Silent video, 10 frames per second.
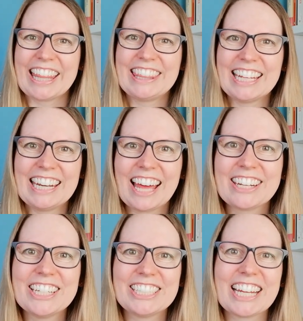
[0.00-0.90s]
The
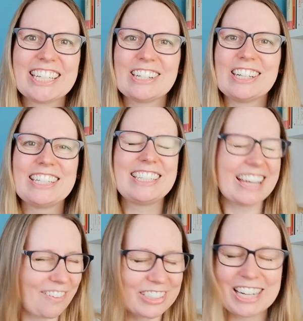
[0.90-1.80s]
lunch is
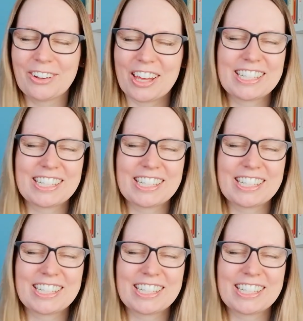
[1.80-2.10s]
definitely not